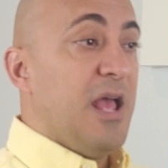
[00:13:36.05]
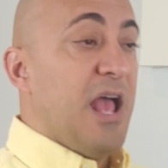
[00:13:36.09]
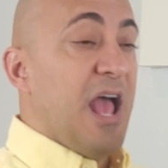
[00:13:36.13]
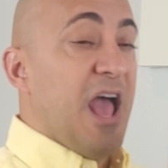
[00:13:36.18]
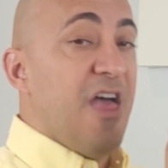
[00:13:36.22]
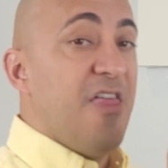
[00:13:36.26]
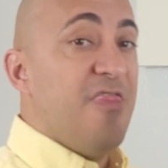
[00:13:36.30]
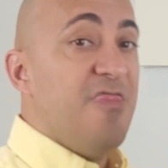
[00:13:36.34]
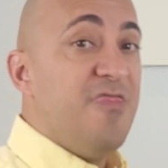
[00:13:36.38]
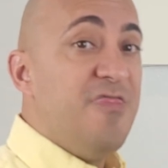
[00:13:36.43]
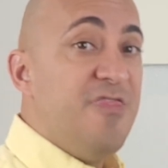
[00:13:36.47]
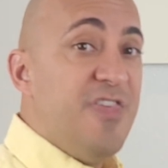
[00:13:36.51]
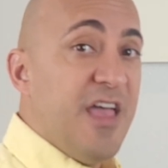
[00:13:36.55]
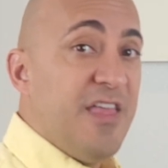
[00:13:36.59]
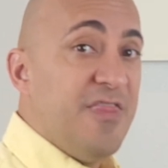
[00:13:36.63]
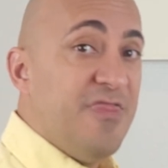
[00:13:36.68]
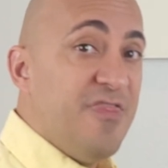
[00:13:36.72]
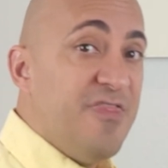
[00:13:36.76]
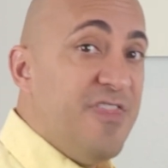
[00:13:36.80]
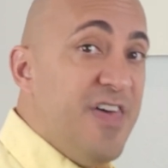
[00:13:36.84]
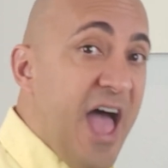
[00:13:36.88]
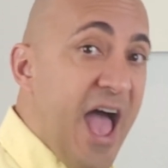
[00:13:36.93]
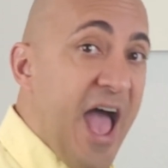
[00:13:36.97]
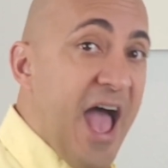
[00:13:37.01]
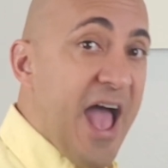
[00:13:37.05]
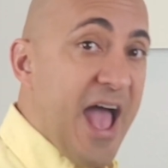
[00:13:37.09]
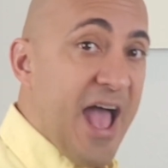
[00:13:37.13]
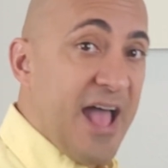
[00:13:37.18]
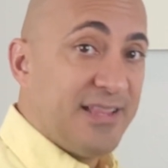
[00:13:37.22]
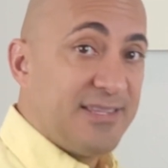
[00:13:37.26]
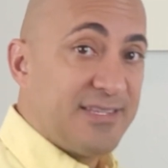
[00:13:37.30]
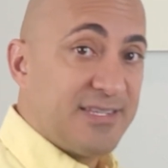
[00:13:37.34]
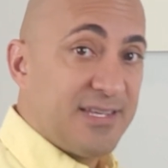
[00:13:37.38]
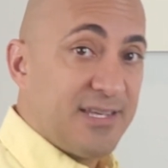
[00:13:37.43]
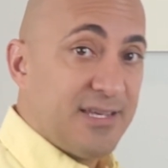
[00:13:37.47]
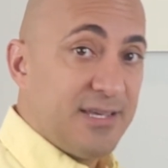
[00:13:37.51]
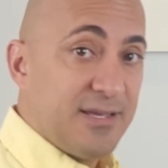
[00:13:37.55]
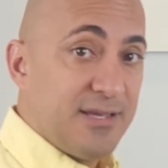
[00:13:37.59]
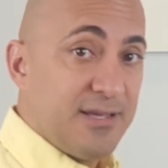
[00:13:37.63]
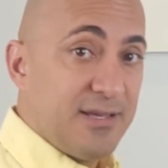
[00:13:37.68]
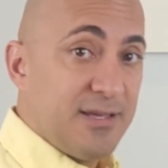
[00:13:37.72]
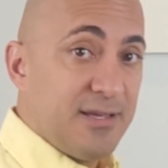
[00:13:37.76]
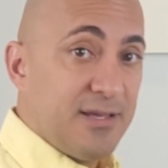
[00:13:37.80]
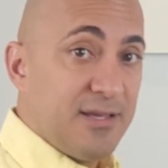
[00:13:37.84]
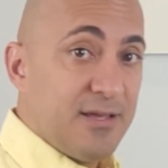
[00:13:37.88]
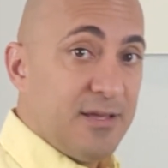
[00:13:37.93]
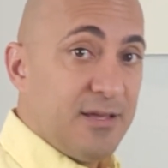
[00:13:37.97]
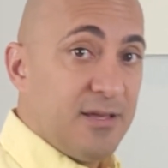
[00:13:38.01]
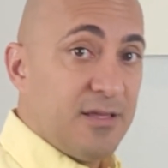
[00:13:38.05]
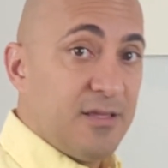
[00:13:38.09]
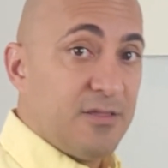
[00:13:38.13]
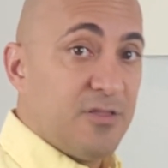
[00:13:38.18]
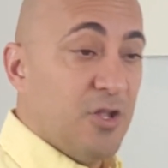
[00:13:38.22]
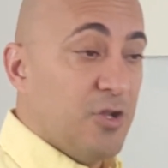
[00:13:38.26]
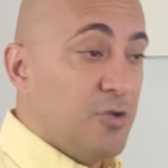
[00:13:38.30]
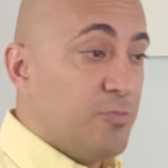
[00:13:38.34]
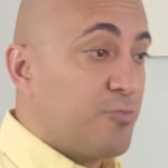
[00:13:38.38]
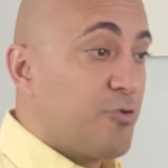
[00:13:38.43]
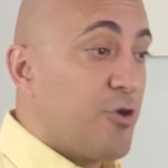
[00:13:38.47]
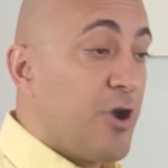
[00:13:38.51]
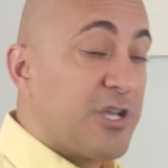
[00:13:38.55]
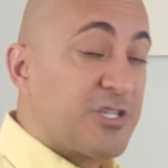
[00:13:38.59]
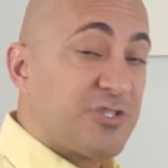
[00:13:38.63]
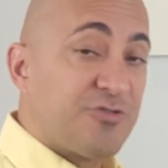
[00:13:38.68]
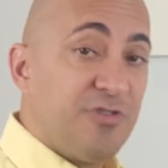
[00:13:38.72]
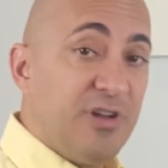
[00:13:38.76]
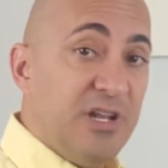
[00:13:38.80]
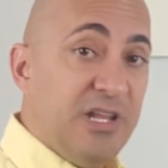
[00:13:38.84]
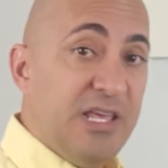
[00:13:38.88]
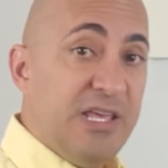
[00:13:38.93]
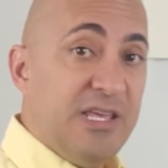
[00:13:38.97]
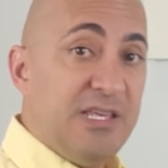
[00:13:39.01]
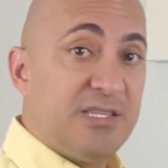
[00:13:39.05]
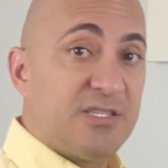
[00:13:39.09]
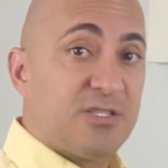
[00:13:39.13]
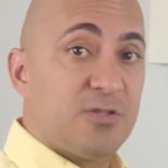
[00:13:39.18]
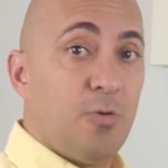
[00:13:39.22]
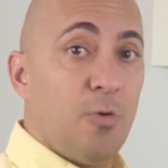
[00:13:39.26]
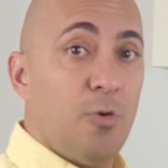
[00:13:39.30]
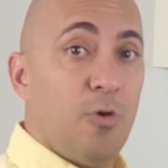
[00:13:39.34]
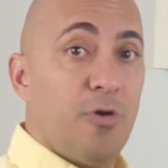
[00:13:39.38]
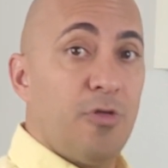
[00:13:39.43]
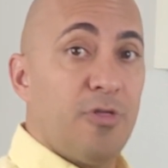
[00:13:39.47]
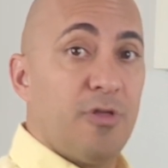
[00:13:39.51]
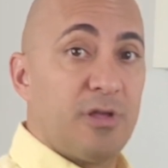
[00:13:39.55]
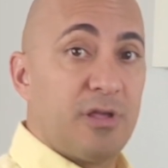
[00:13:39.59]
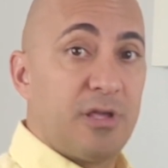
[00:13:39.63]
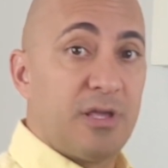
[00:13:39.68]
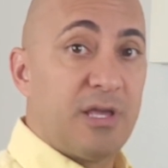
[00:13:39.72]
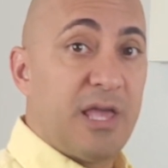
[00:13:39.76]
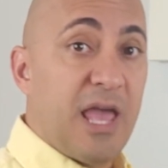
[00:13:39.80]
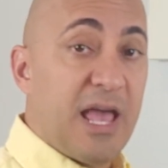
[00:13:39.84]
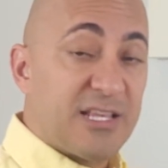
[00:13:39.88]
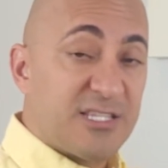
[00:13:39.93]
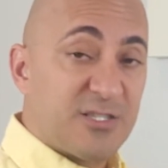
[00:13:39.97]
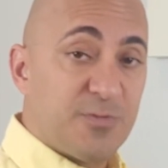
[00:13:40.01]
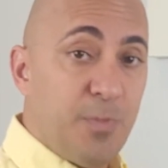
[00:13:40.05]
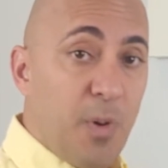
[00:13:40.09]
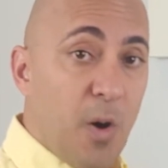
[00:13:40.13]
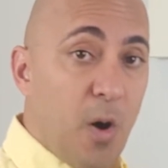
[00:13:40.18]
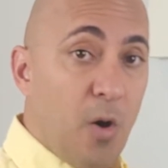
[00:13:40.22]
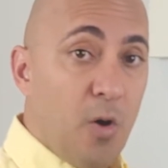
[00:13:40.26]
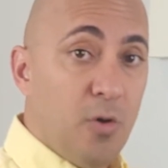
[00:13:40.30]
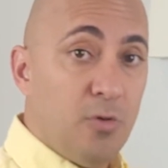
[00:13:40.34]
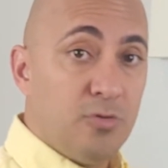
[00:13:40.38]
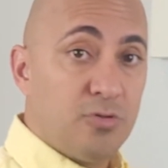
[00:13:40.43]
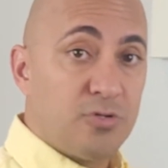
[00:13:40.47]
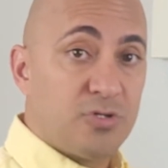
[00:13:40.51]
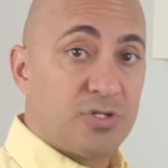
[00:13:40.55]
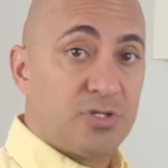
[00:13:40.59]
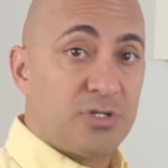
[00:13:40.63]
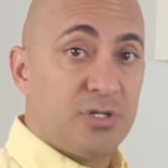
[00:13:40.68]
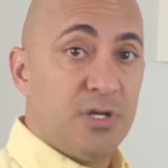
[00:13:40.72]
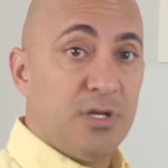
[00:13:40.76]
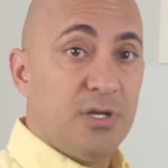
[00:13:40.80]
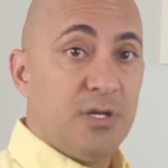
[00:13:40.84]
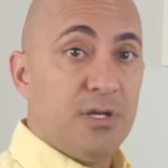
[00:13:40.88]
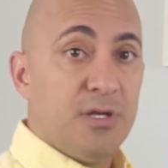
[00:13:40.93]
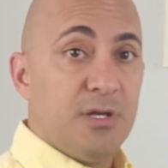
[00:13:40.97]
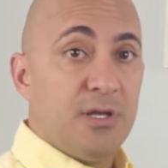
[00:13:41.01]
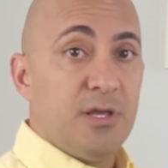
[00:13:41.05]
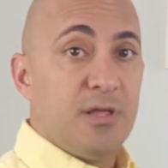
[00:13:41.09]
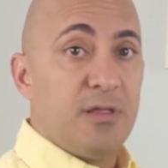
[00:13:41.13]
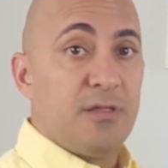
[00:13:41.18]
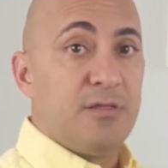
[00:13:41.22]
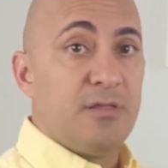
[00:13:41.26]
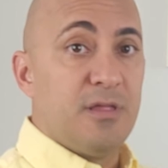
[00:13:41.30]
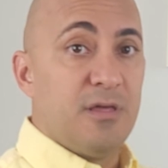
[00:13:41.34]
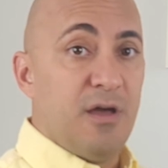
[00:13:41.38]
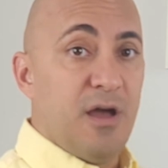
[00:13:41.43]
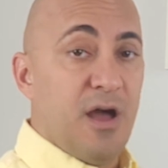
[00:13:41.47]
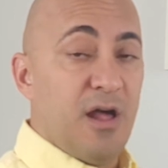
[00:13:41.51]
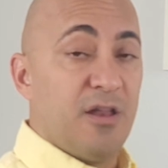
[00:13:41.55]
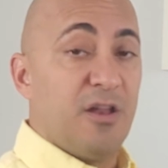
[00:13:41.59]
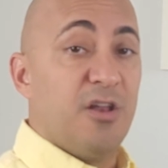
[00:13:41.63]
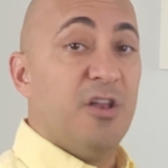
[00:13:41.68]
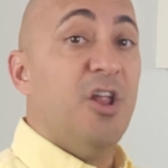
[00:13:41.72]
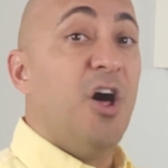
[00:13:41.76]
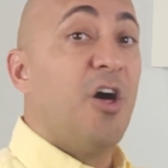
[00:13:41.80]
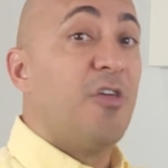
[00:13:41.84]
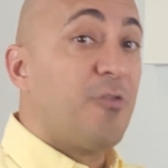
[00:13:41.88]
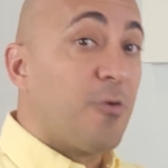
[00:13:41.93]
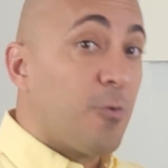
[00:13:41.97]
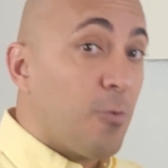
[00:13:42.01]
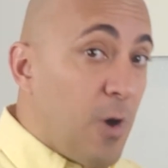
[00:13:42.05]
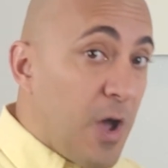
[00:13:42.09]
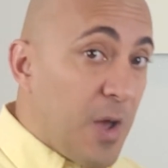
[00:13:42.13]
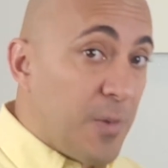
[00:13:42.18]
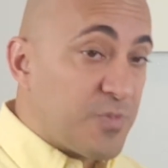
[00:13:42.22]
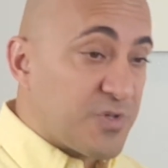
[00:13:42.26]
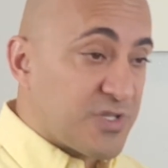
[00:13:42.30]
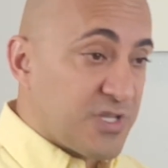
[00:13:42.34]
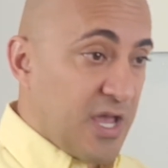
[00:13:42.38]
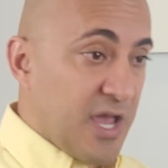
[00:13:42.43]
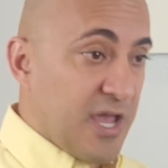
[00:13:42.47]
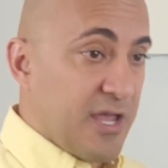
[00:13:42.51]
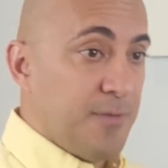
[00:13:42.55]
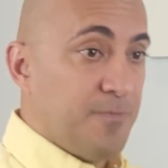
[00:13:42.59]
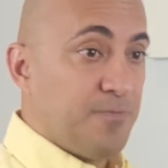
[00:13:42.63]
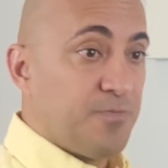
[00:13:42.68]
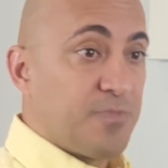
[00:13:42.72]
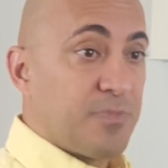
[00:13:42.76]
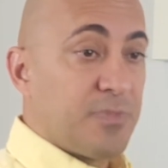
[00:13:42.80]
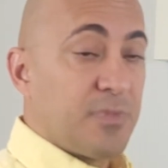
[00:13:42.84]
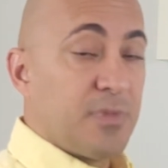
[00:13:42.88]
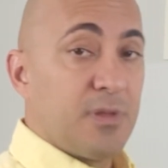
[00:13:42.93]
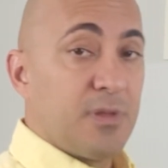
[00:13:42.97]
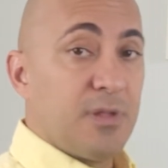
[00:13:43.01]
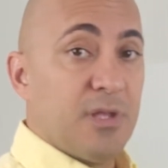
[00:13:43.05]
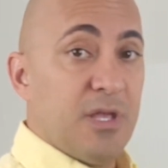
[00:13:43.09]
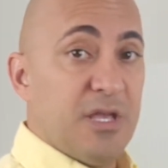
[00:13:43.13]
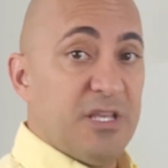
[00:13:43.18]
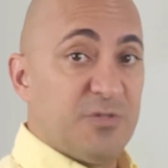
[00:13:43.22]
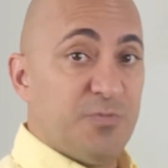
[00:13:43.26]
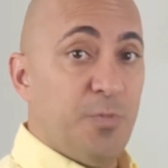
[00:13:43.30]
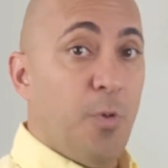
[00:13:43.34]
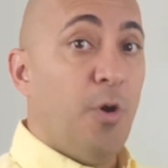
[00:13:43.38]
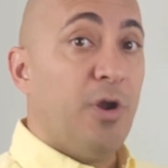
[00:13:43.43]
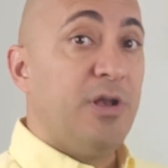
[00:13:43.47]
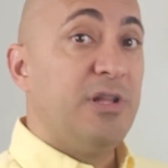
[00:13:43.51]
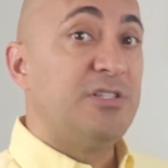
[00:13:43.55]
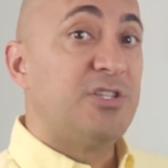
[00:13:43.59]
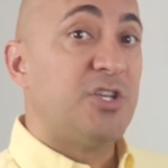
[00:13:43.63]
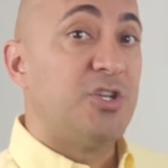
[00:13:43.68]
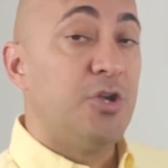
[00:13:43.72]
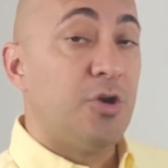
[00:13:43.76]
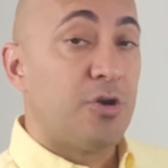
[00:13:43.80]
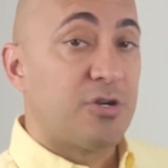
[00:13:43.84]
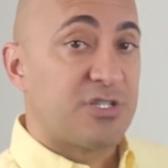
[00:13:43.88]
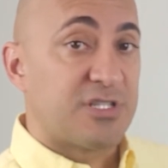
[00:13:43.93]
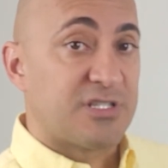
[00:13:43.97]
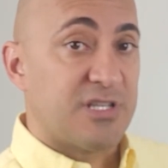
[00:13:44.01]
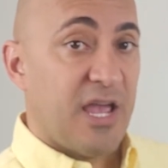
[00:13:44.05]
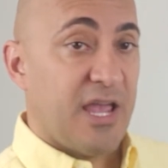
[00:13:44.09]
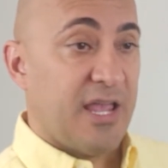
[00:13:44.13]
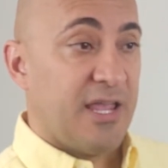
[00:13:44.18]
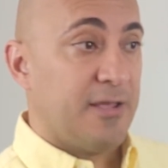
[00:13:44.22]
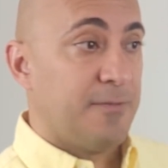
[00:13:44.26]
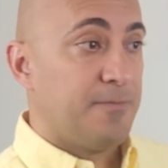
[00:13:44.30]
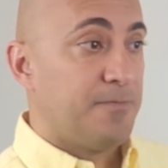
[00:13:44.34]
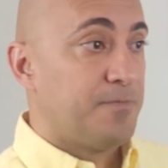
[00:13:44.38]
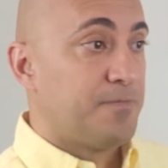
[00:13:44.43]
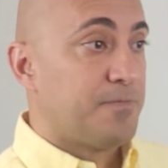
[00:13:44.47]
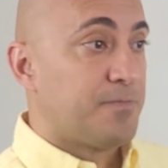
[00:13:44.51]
And then the press release or the guest post on another website is pointing to your site.